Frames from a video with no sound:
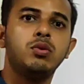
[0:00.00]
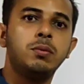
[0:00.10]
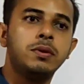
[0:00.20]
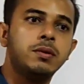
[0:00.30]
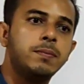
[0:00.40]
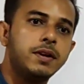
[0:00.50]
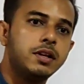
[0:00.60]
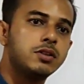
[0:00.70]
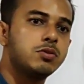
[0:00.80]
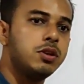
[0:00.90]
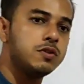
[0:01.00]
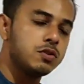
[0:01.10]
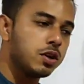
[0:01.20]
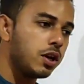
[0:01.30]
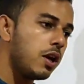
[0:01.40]
will be the better
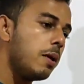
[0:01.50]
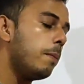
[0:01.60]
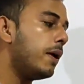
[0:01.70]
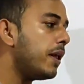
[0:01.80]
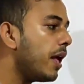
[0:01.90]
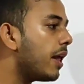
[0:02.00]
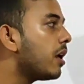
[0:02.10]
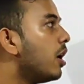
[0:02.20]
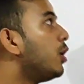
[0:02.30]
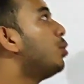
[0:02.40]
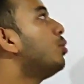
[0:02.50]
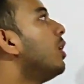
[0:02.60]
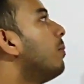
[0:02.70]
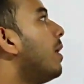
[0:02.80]
students. Okay, but here total